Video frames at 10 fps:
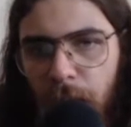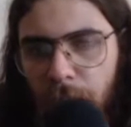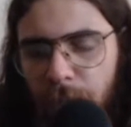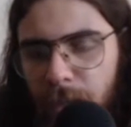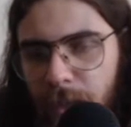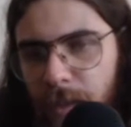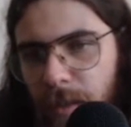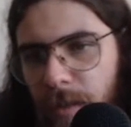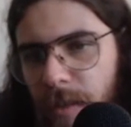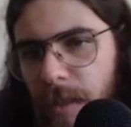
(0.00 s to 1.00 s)
And
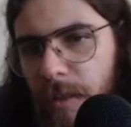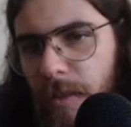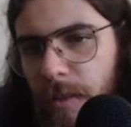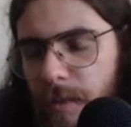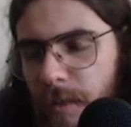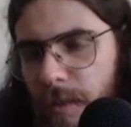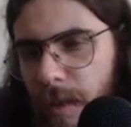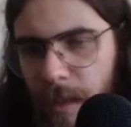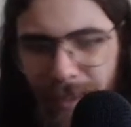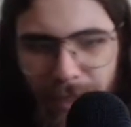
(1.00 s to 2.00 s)
here he look
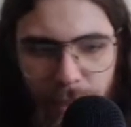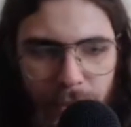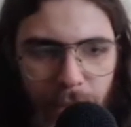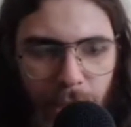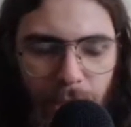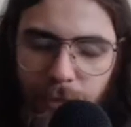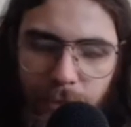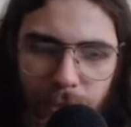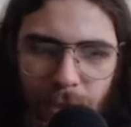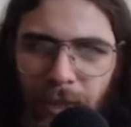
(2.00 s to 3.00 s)
I just like
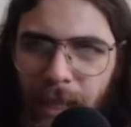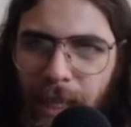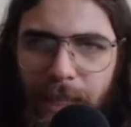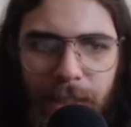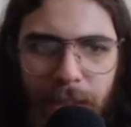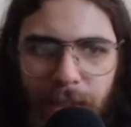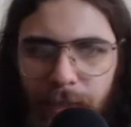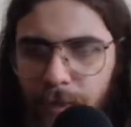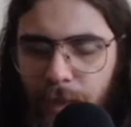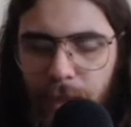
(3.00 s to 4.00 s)
the lighting
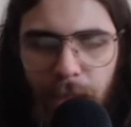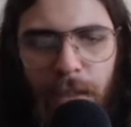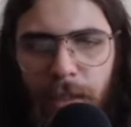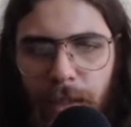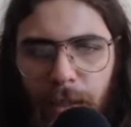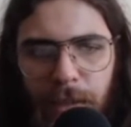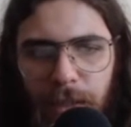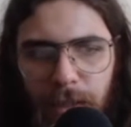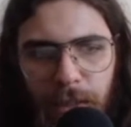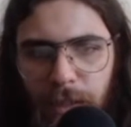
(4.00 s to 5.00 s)
effect and
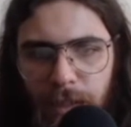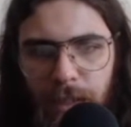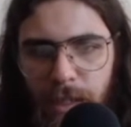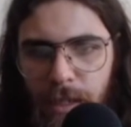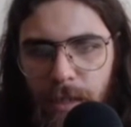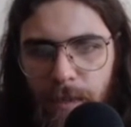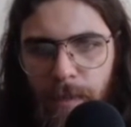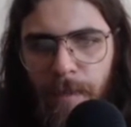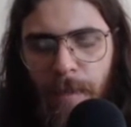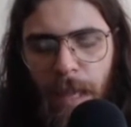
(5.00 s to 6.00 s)
everything in this scene.
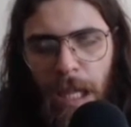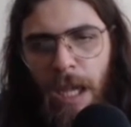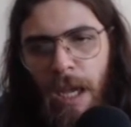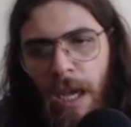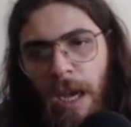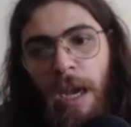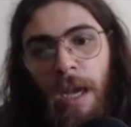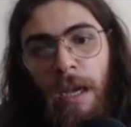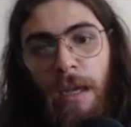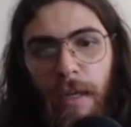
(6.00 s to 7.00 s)

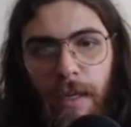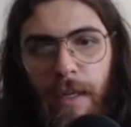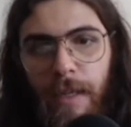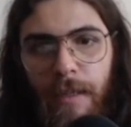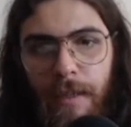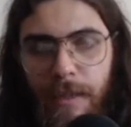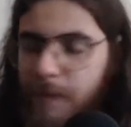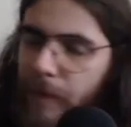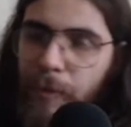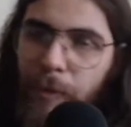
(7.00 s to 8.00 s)
And he's
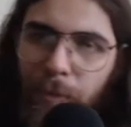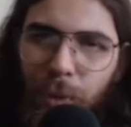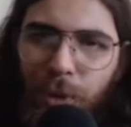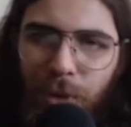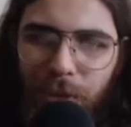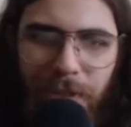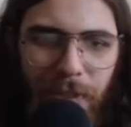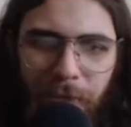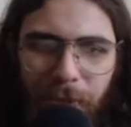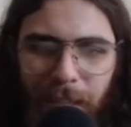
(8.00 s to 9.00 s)
very brutal in
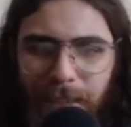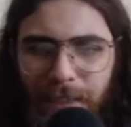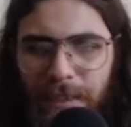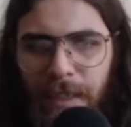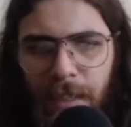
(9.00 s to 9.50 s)
the fighting.